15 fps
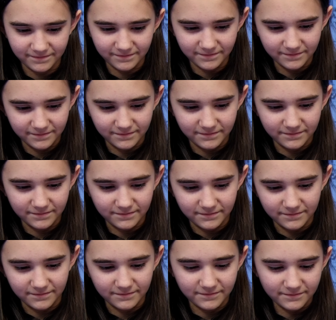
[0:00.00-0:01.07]

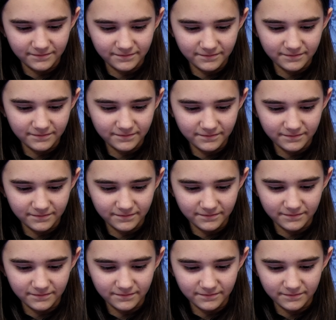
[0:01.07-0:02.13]

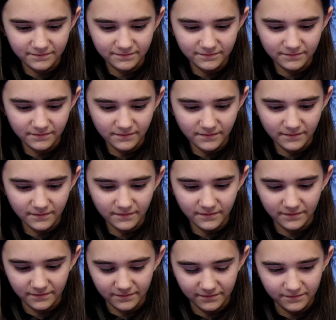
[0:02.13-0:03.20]

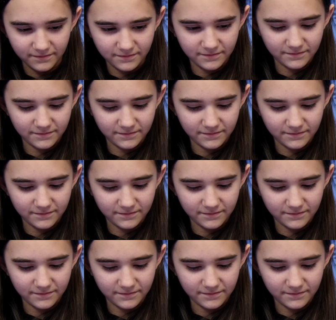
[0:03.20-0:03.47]
(not speaking)